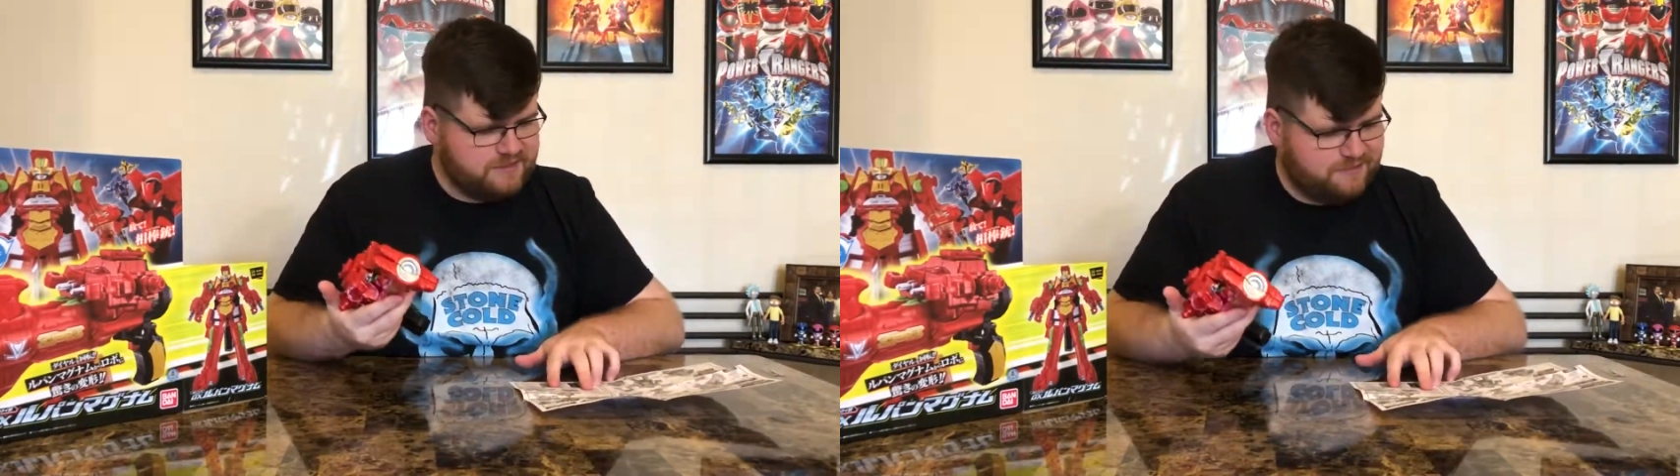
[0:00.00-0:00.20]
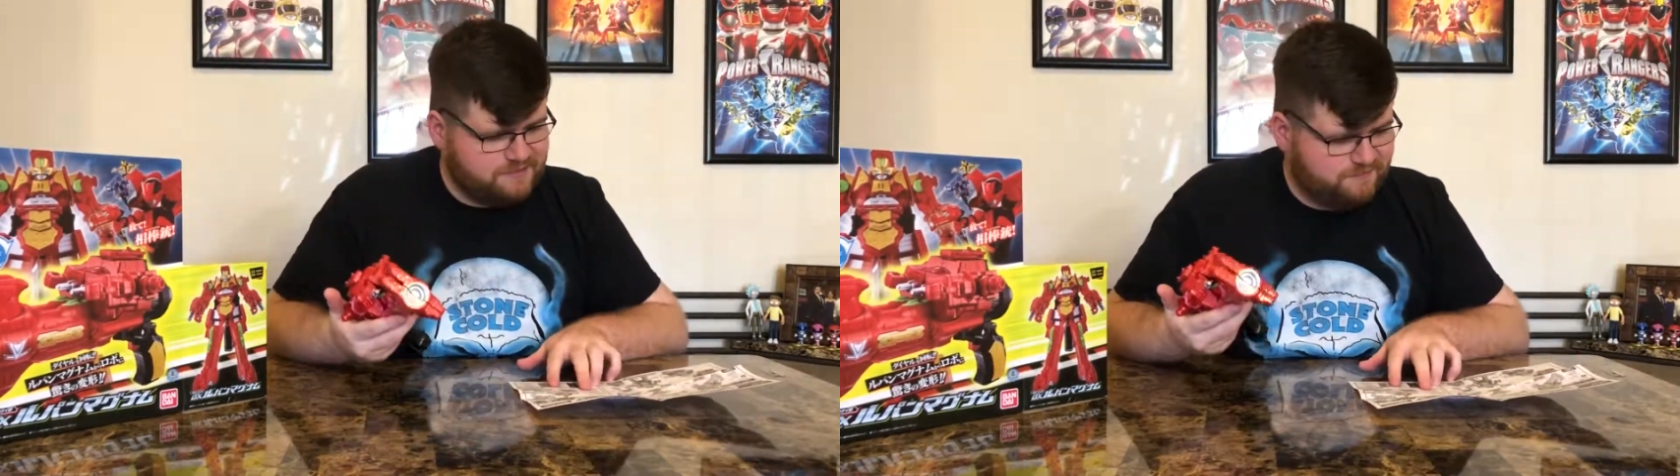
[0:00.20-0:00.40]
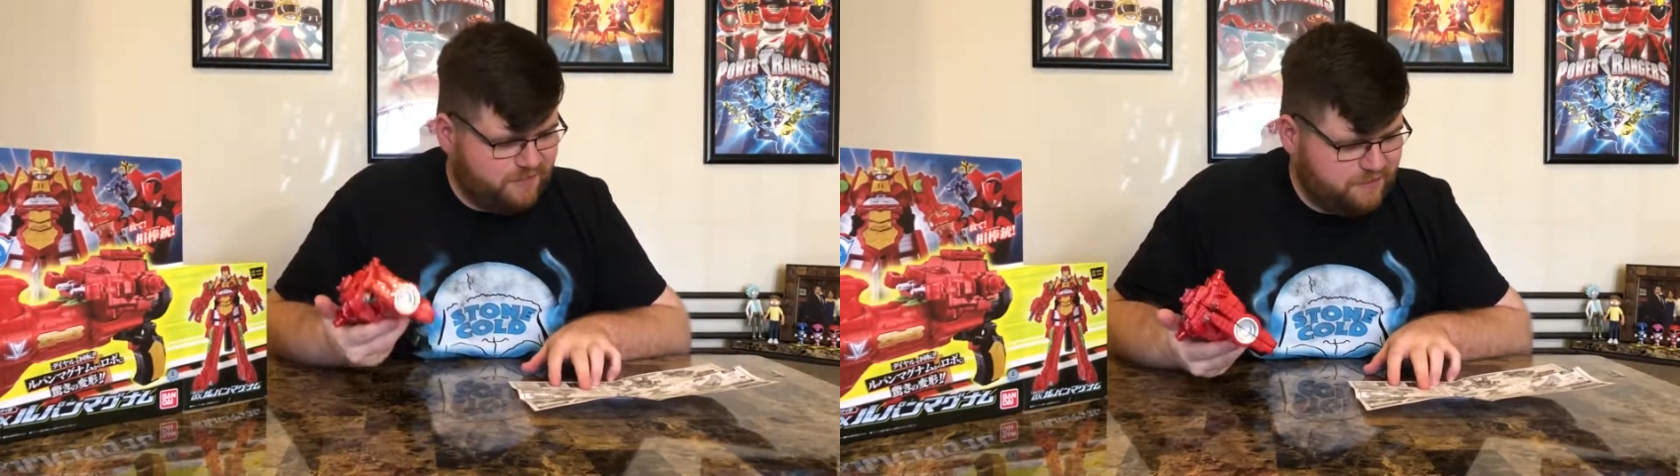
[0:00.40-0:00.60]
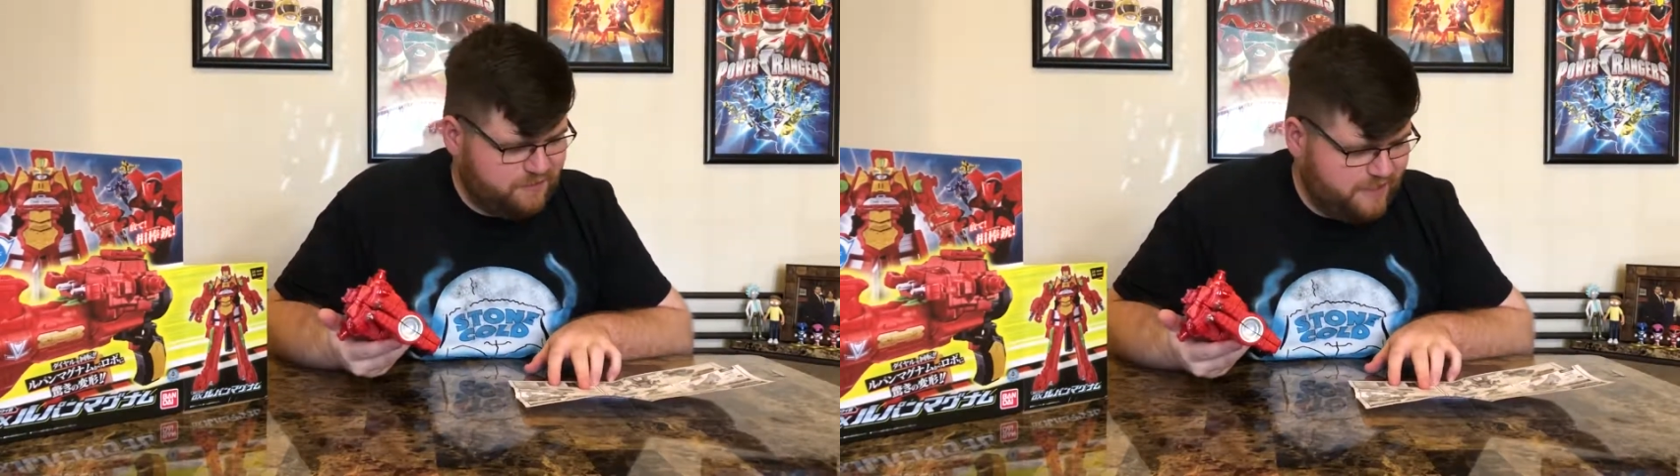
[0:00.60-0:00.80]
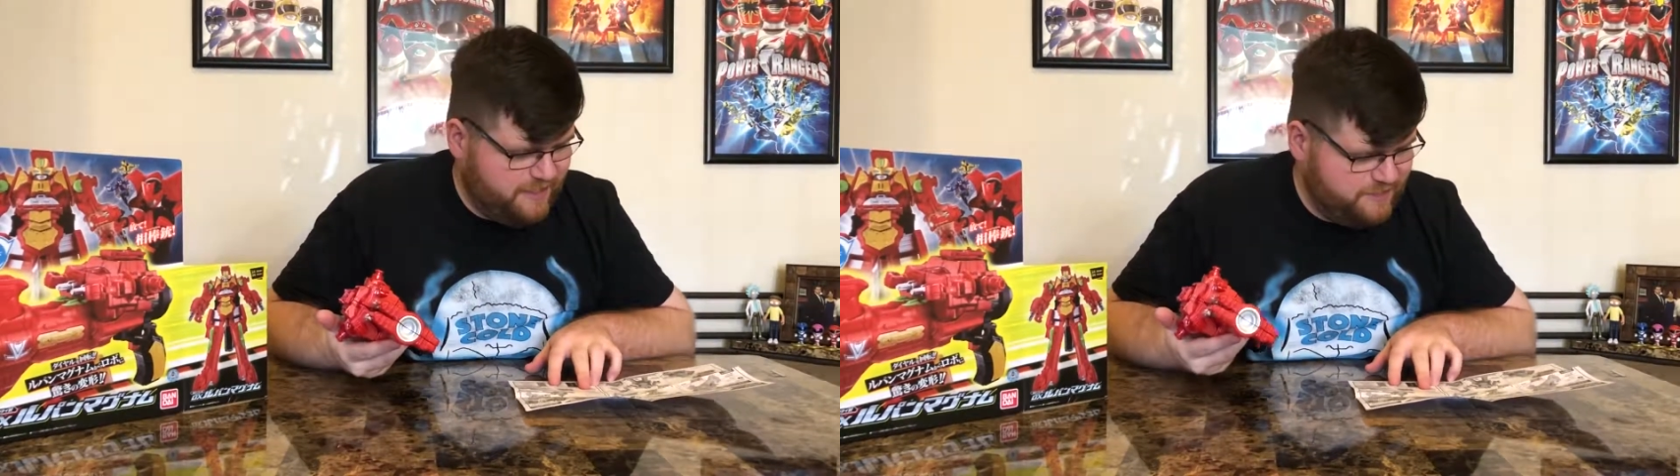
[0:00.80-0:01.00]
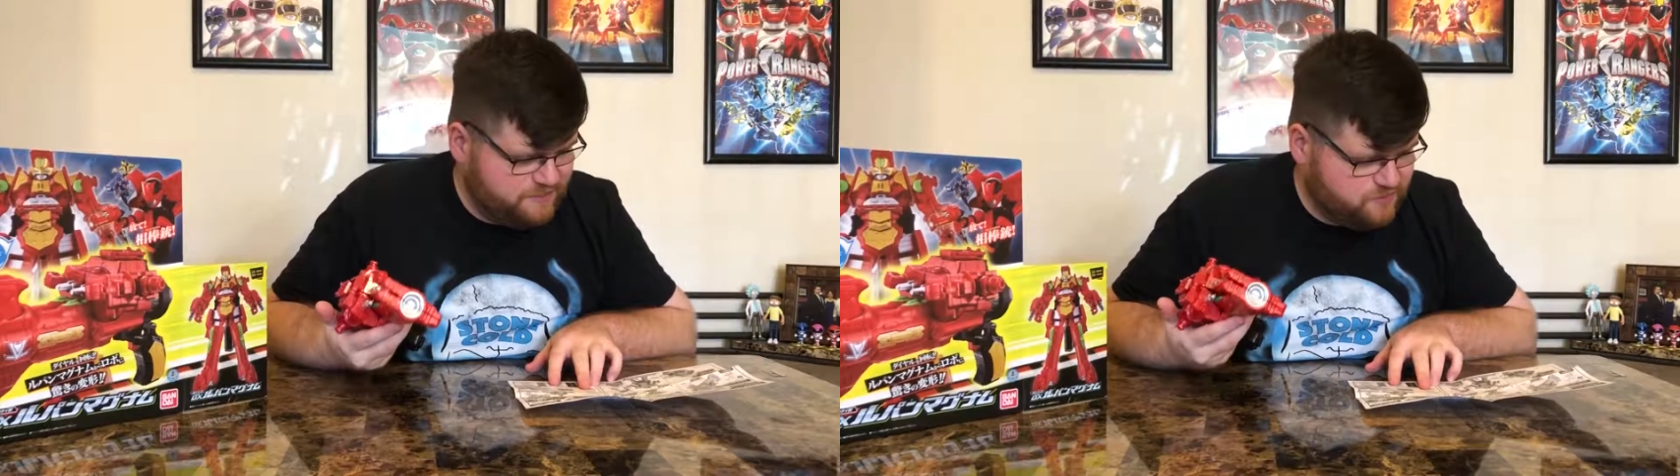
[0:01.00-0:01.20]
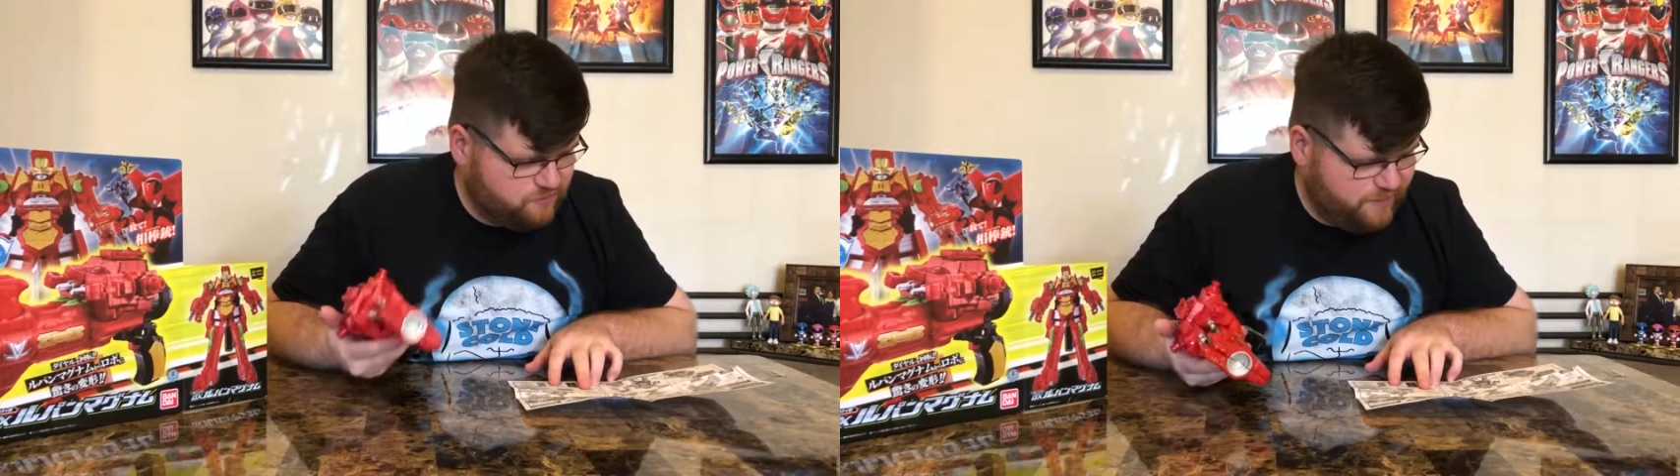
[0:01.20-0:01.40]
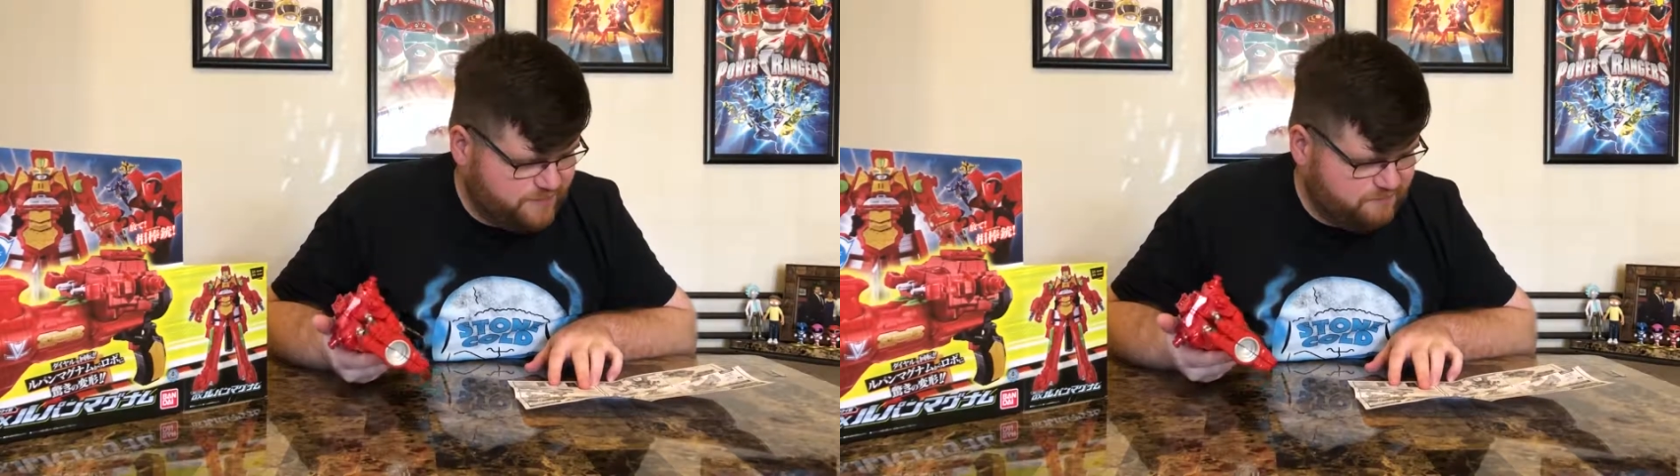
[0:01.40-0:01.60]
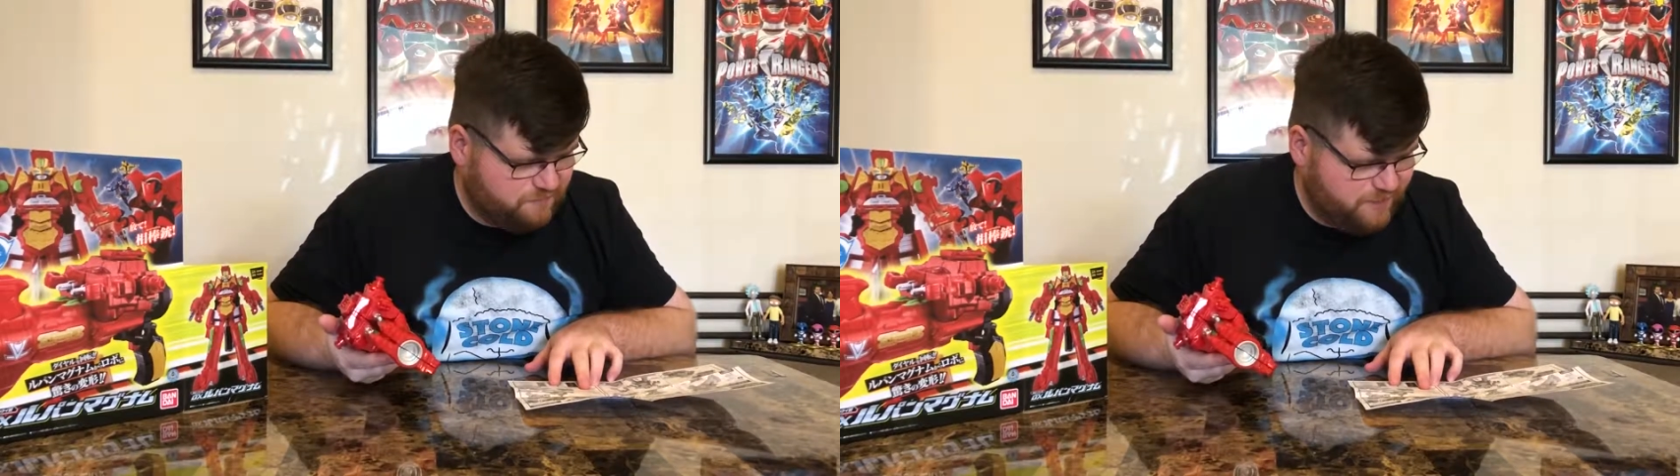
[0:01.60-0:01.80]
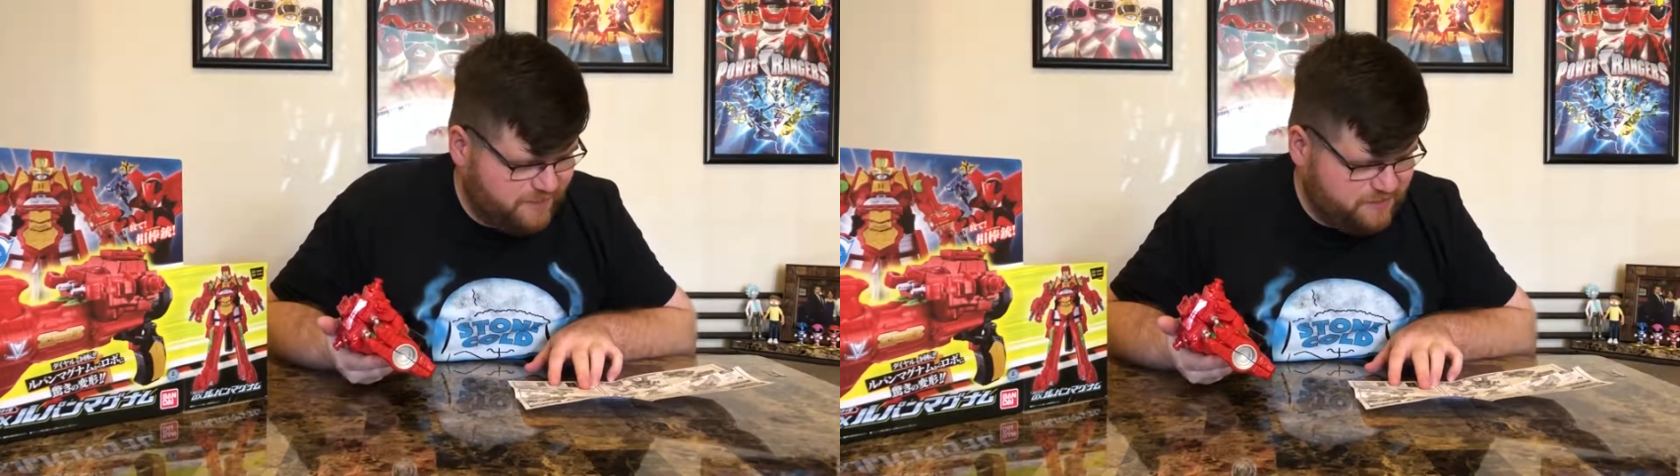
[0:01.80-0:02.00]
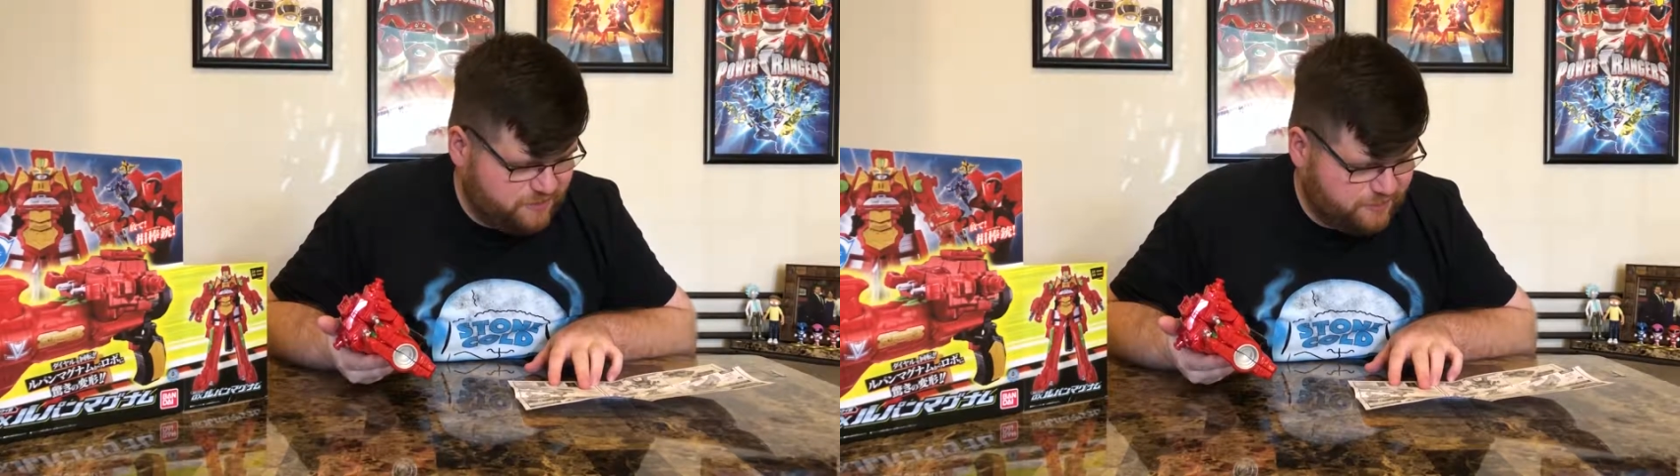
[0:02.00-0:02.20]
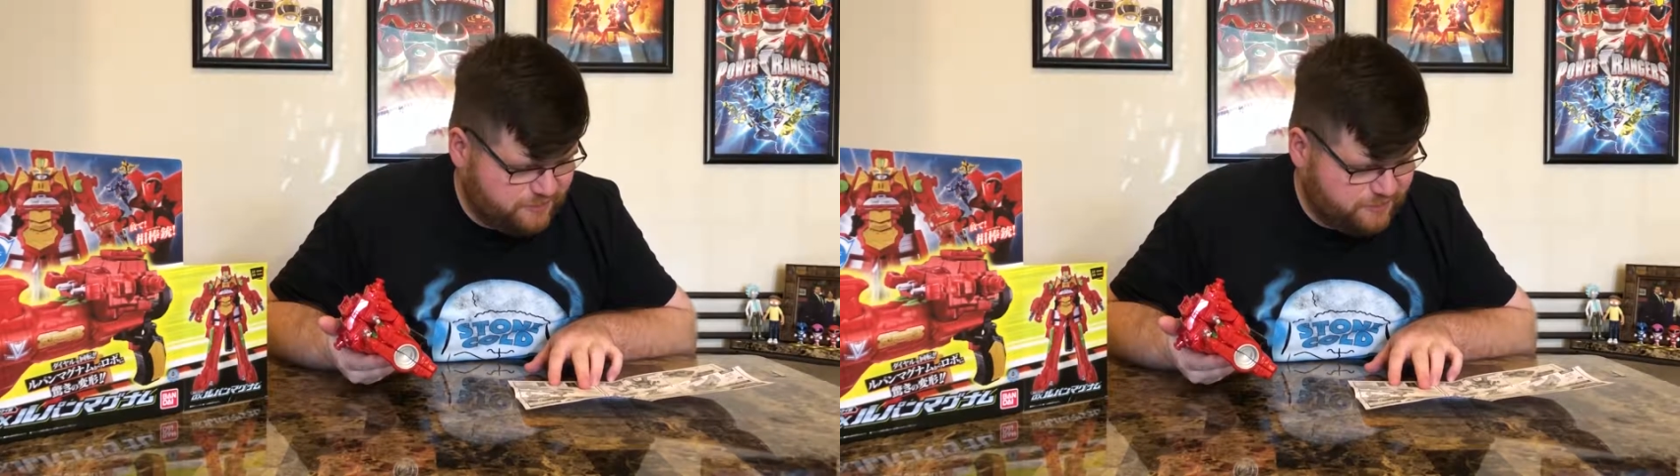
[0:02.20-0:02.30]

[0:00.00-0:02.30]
now as far as transformation,